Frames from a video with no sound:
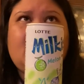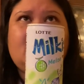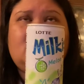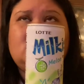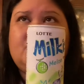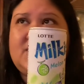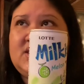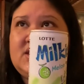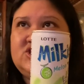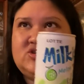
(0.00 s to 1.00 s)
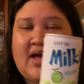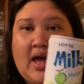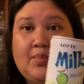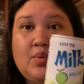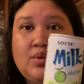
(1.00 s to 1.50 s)
there's peach. The
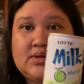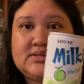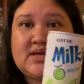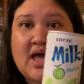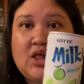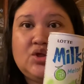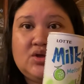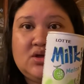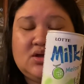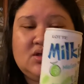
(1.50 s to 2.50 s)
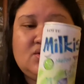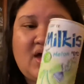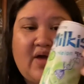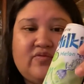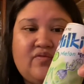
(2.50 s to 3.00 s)
apple one is hella good. You
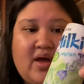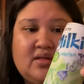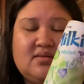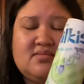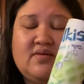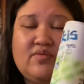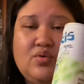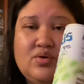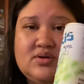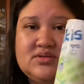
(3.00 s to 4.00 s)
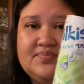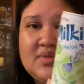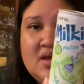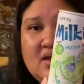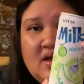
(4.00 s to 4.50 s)
have to find this. Of course,
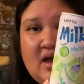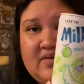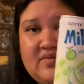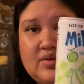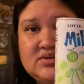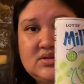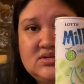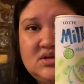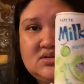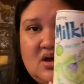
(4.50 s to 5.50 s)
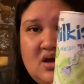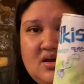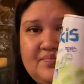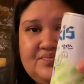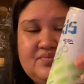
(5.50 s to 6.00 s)
I found this on TikTok.
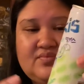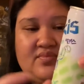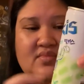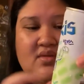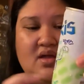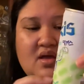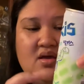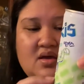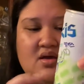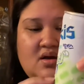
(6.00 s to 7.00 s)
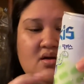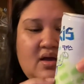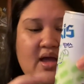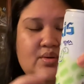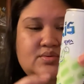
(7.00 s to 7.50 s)
Uh,
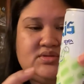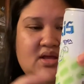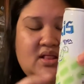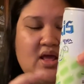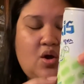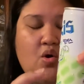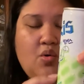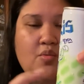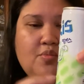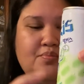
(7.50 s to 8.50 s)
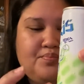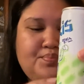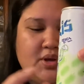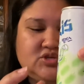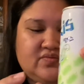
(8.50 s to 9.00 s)
I always get like a whole
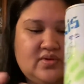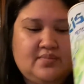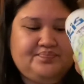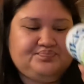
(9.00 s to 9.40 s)
bunch of them.